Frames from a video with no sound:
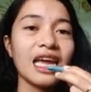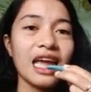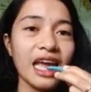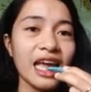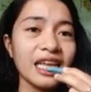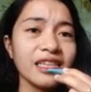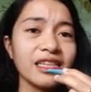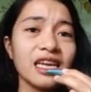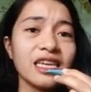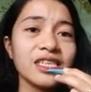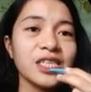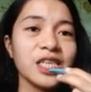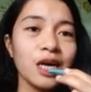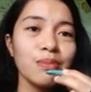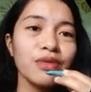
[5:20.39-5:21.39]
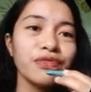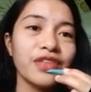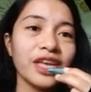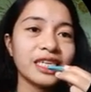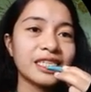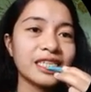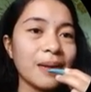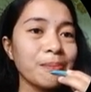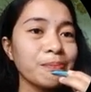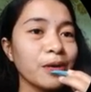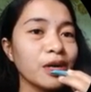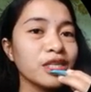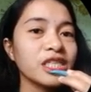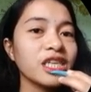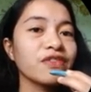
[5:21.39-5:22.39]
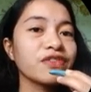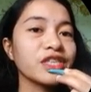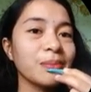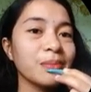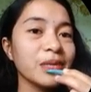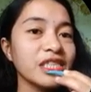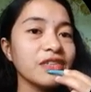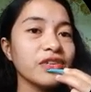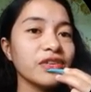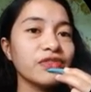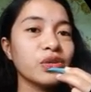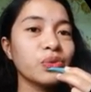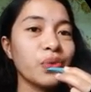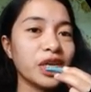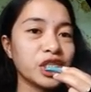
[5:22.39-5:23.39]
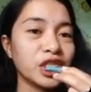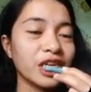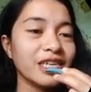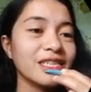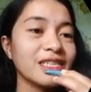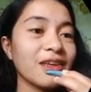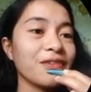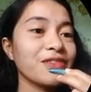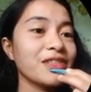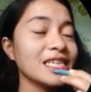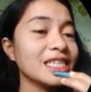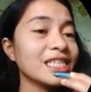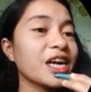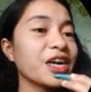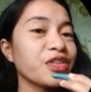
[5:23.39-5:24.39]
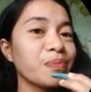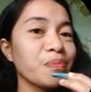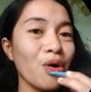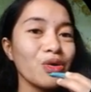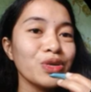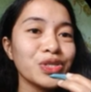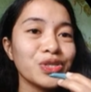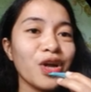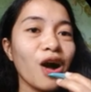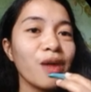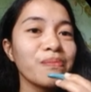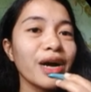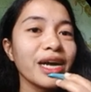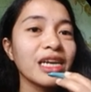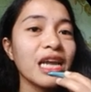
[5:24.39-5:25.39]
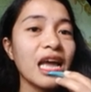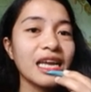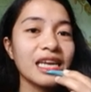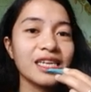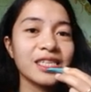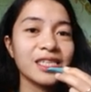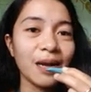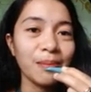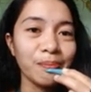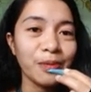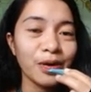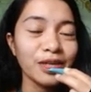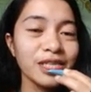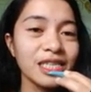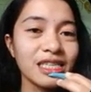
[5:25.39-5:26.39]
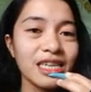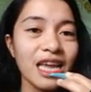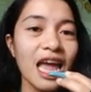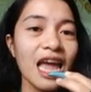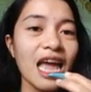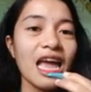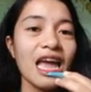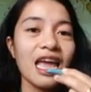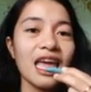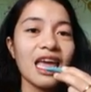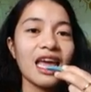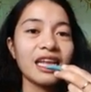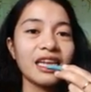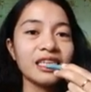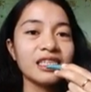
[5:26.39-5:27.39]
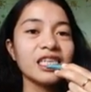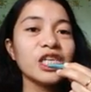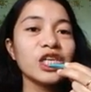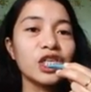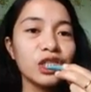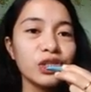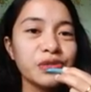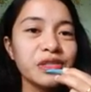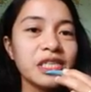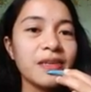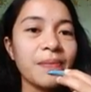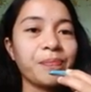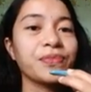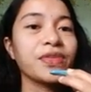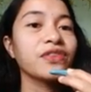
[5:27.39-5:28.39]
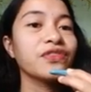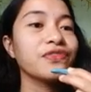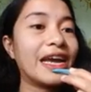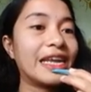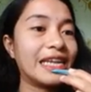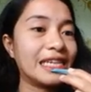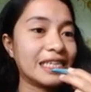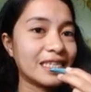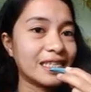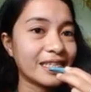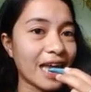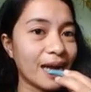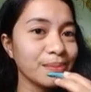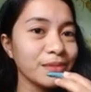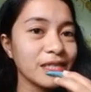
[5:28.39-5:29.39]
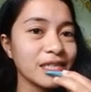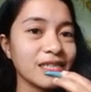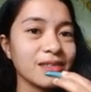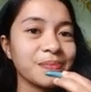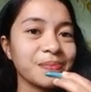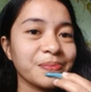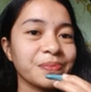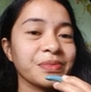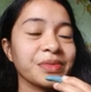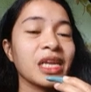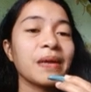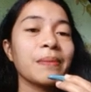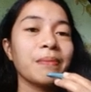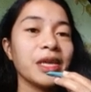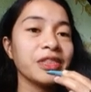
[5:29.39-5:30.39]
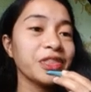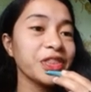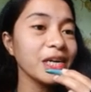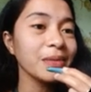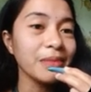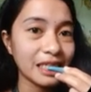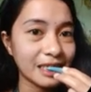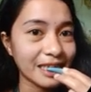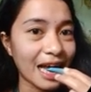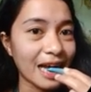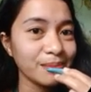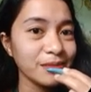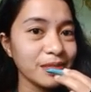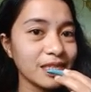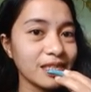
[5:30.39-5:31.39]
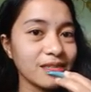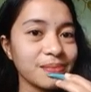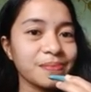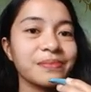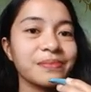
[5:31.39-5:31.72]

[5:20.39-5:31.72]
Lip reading: And some of the examples of summative evaluations, these are the most common examples, and it includes final exams, midterm exams,